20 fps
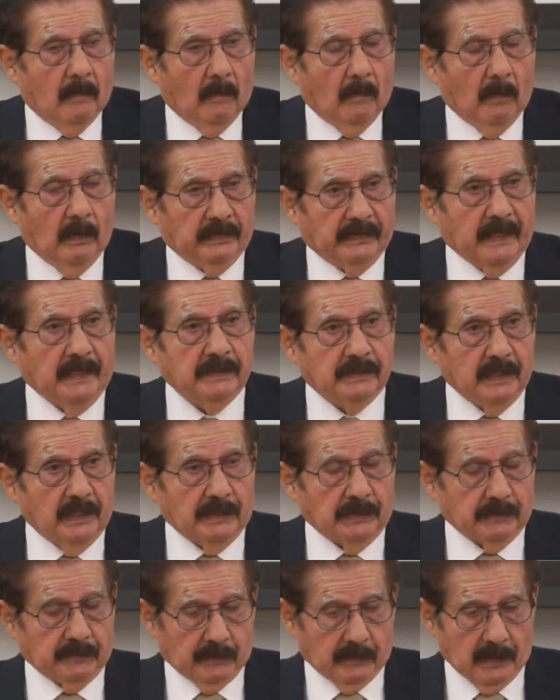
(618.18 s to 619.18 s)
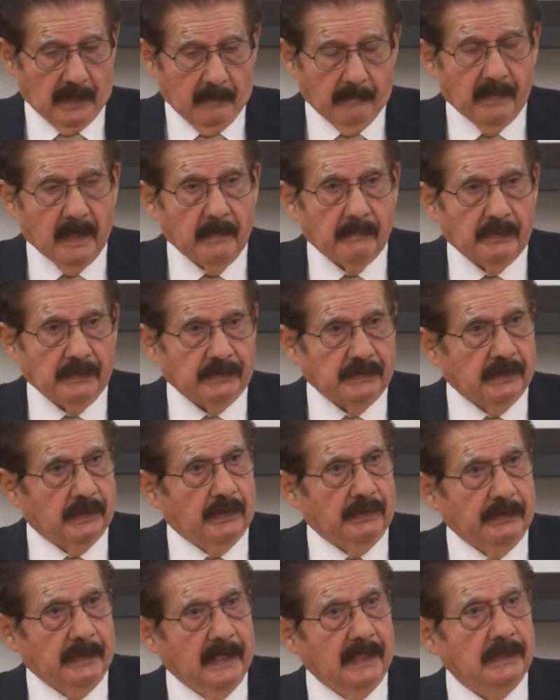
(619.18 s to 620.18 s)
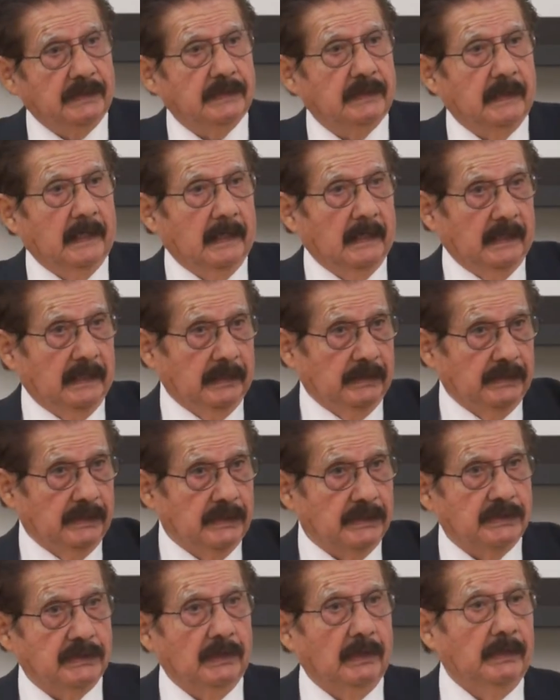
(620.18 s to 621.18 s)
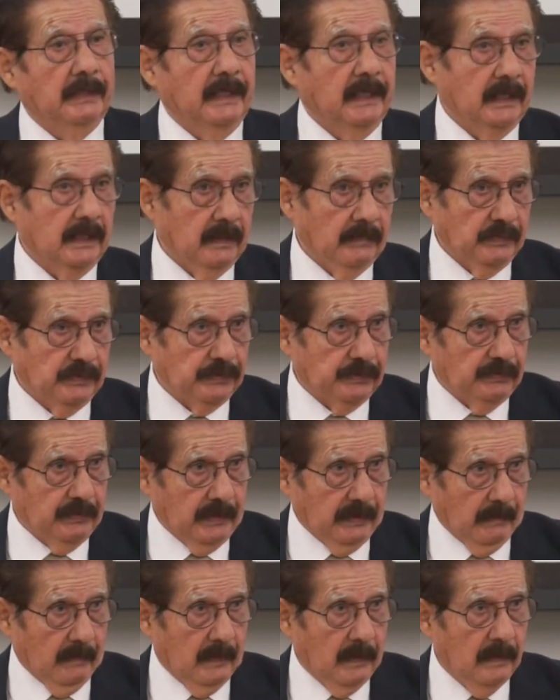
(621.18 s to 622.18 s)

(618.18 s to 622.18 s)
What that does for our members, it creates an additional income stream.